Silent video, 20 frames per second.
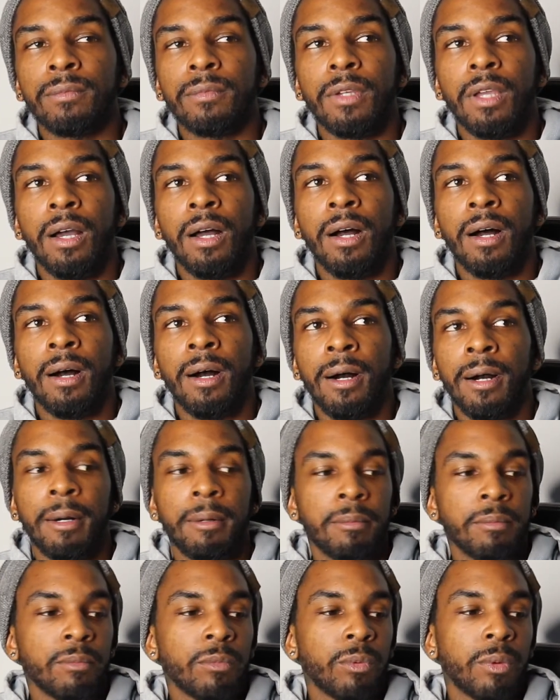
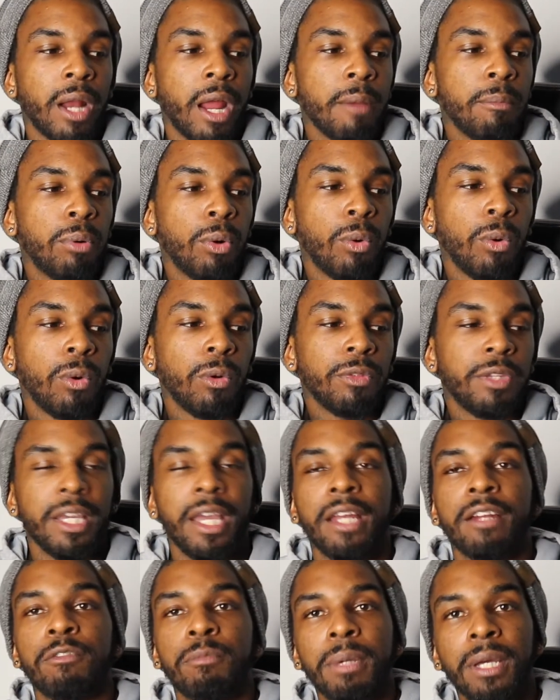
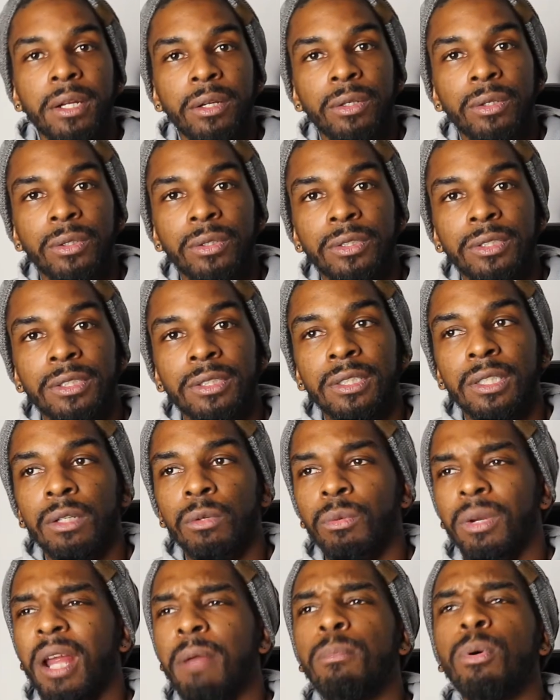Pentacles,
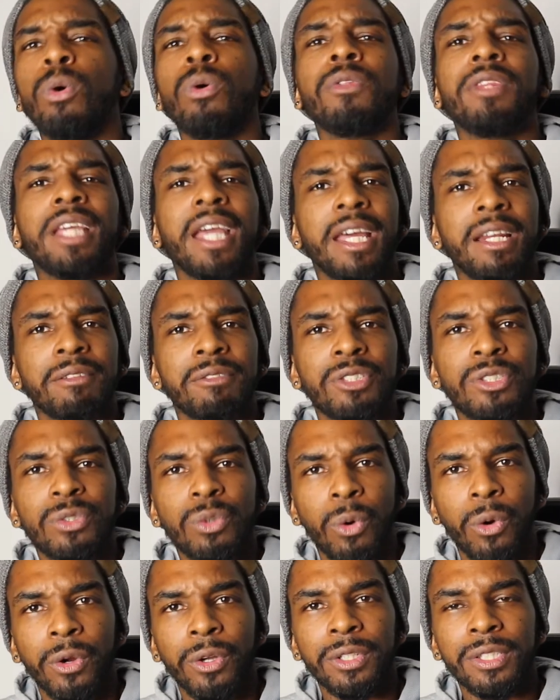when I pulled the Eight of
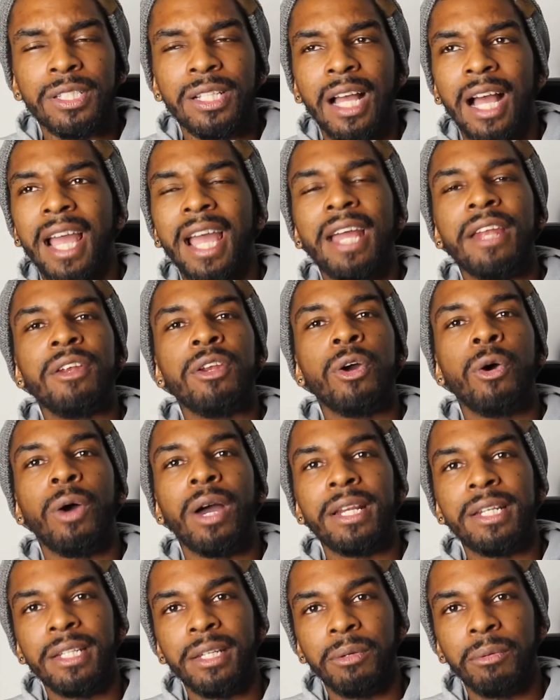Swords, I had no
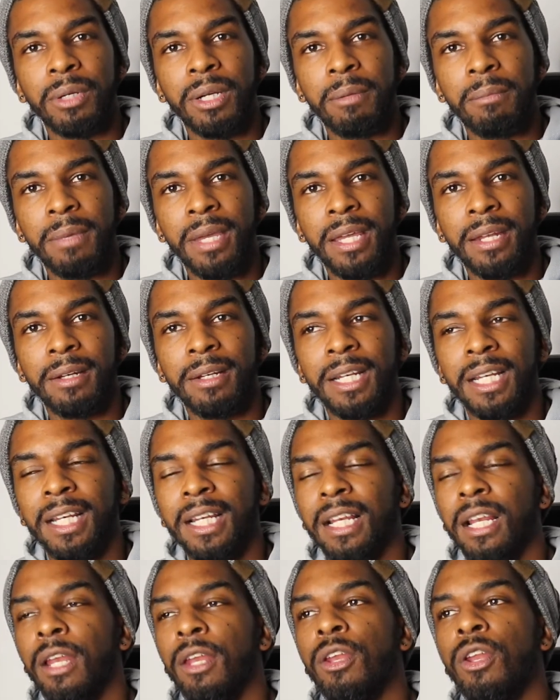idea what it meant.
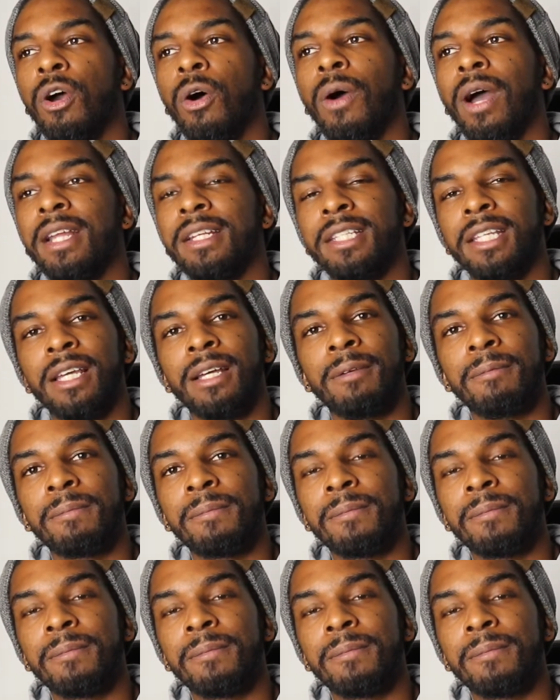No idea.